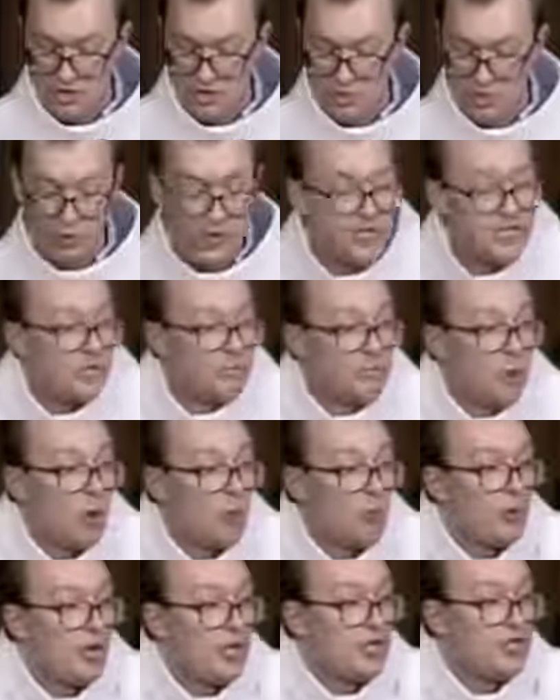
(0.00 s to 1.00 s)
What is
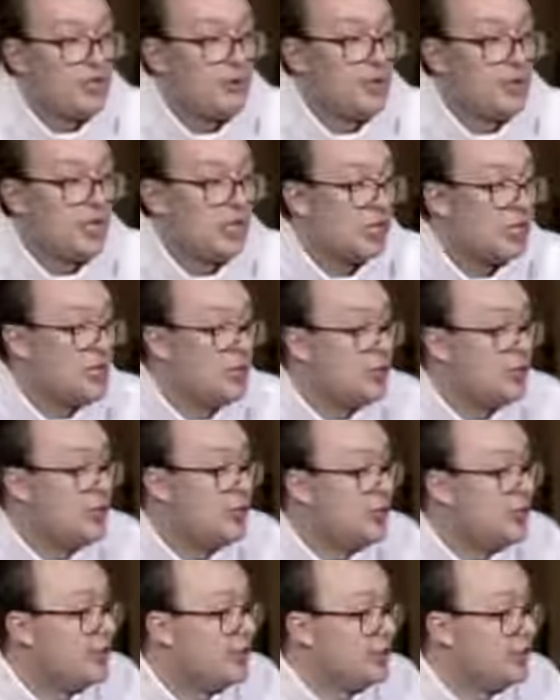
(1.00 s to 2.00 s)
appropriate to
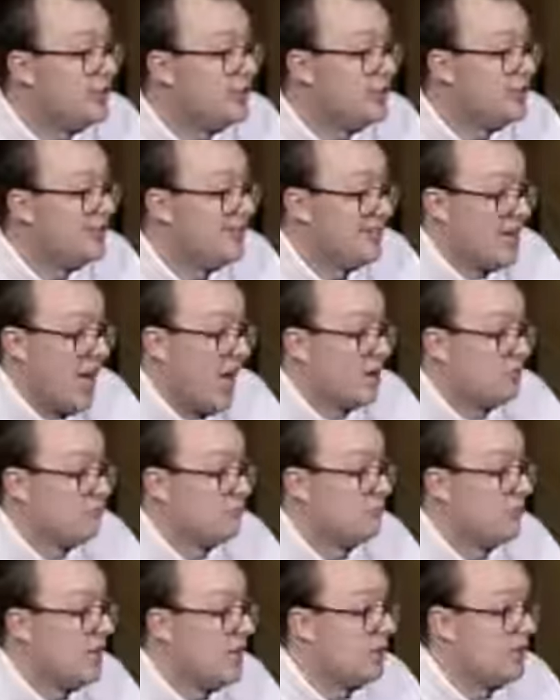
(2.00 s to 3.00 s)
include?
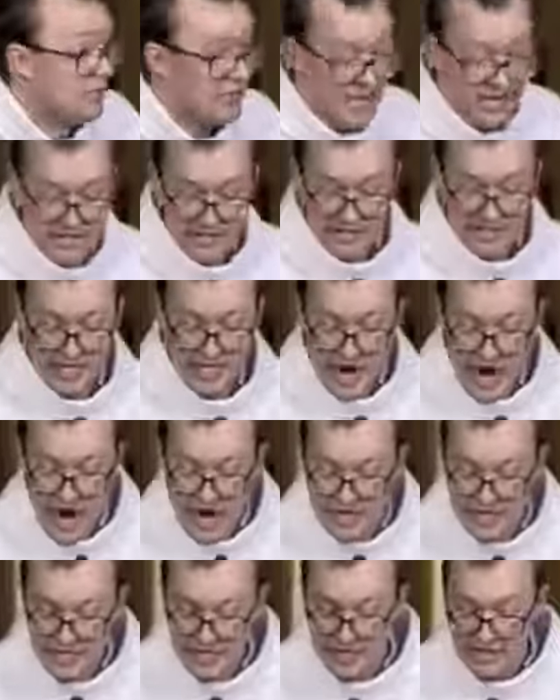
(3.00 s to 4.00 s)
things that
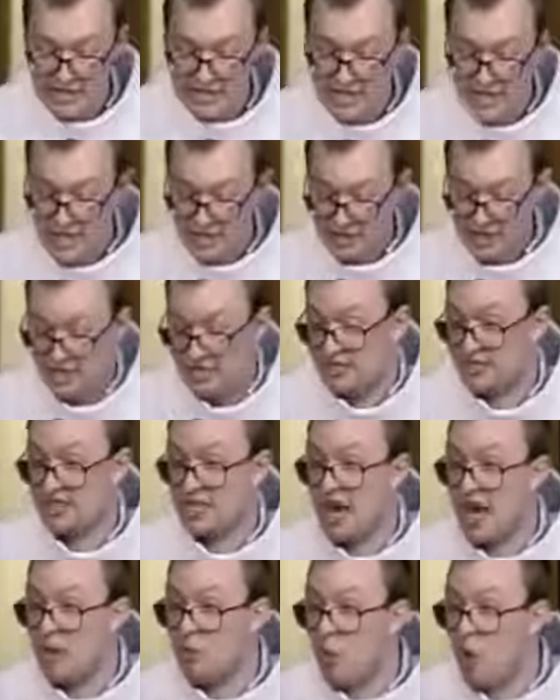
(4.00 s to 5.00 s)
I need, things that
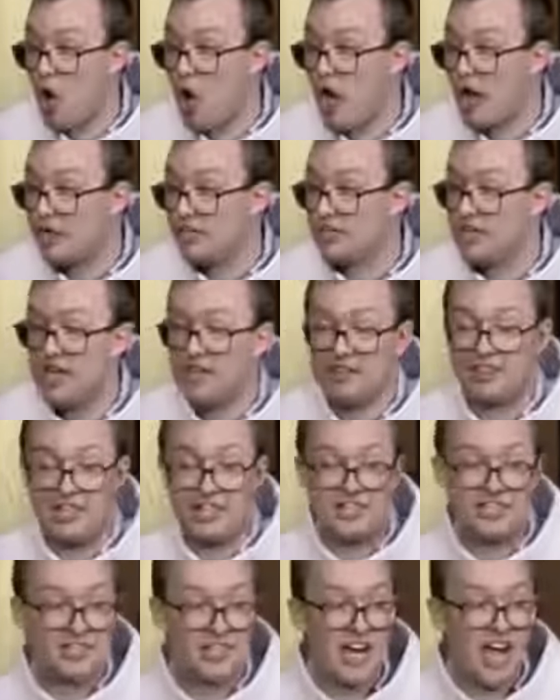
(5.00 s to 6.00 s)
I want,
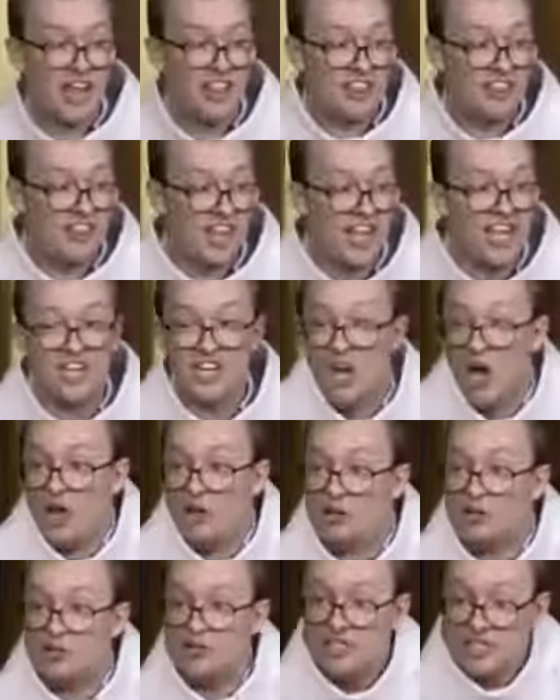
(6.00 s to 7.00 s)
things that I think
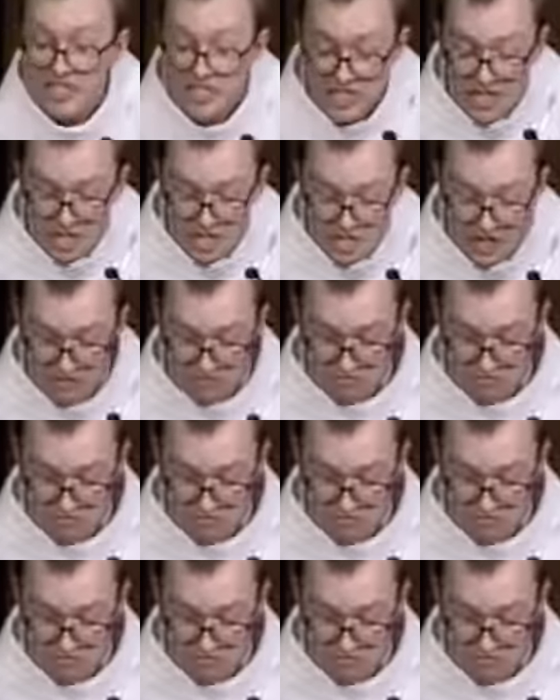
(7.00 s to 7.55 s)
others need.